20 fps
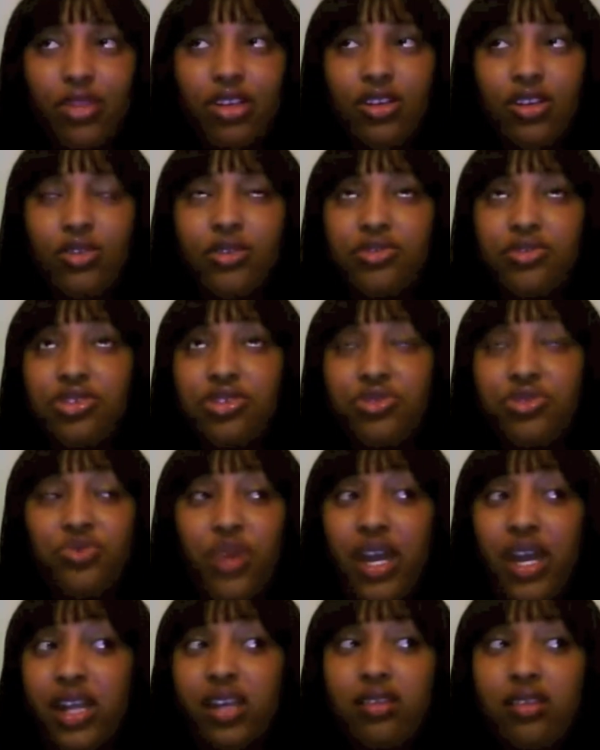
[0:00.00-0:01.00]
I was just
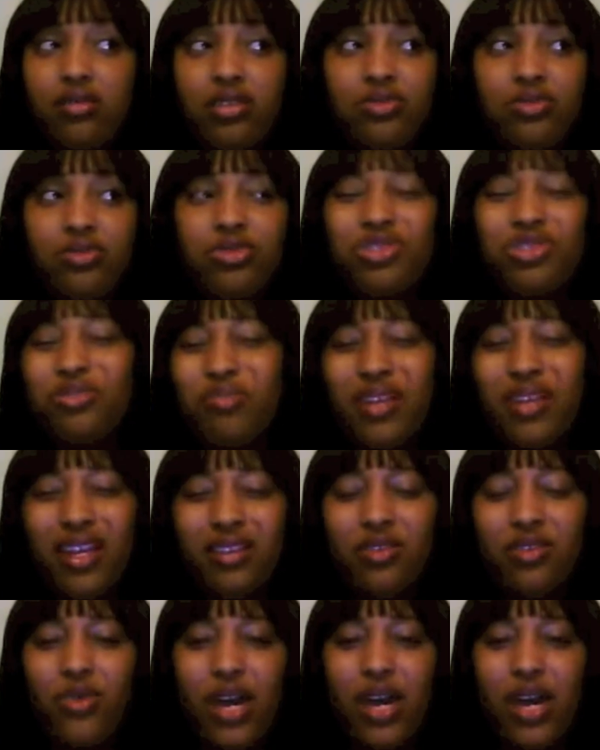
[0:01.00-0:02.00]
waiting. It was just
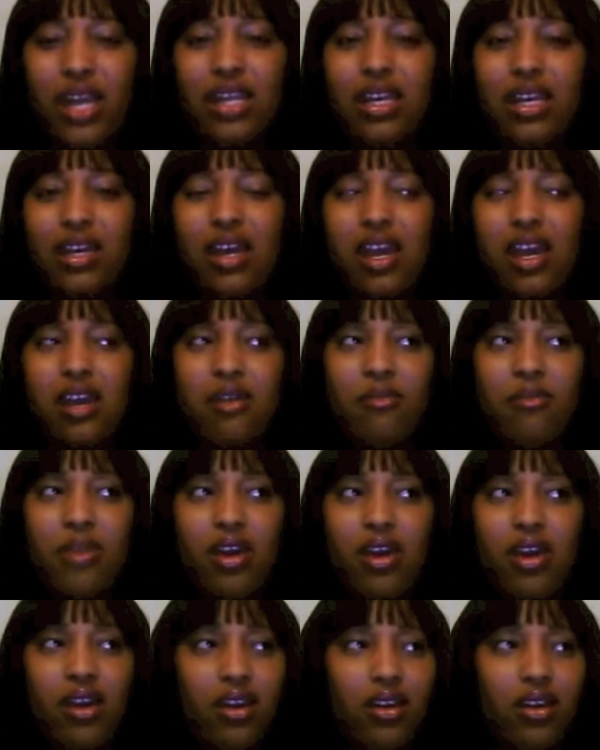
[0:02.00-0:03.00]
playing the waiting game,
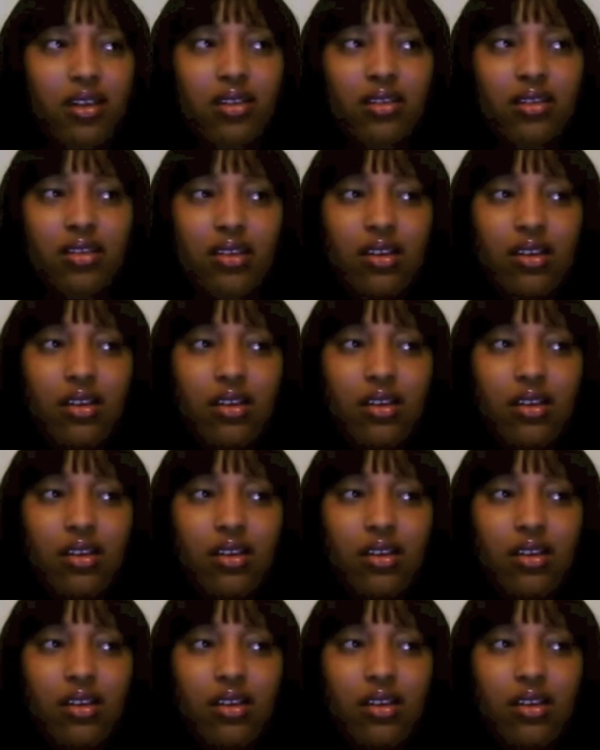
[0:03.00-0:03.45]
and